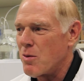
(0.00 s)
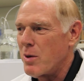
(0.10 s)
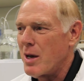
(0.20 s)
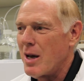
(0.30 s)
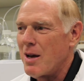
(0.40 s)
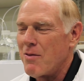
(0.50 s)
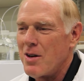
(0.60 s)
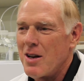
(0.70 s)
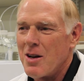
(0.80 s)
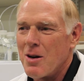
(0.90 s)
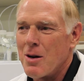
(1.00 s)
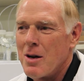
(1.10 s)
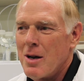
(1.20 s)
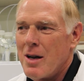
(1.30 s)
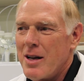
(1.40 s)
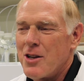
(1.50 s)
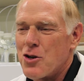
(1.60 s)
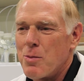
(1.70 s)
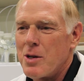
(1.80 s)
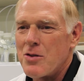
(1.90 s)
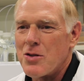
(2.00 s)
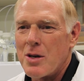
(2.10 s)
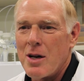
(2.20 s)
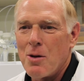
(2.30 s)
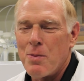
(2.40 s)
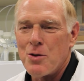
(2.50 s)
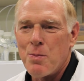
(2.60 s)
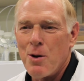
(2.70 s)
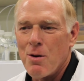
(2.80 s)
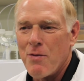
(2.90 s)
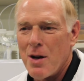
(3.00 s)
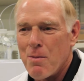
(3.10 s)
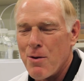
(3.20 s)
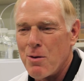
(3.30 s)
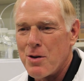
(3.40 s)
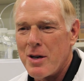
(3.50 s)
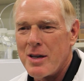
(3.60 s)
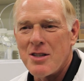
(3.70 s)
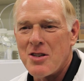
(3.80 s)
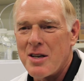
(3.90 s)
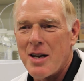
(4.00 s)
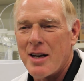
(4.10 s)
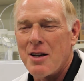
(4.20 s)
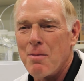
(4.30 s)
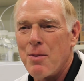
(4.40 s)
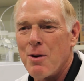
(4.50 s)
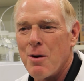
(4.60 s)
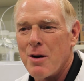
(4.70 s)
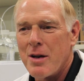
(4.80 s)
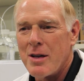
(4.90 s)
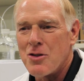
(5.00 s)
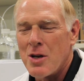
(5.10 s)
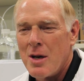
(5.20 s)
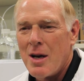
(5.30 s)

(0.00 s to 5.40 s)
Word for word: We have in here instruments that help us purify proteins, detect impurities,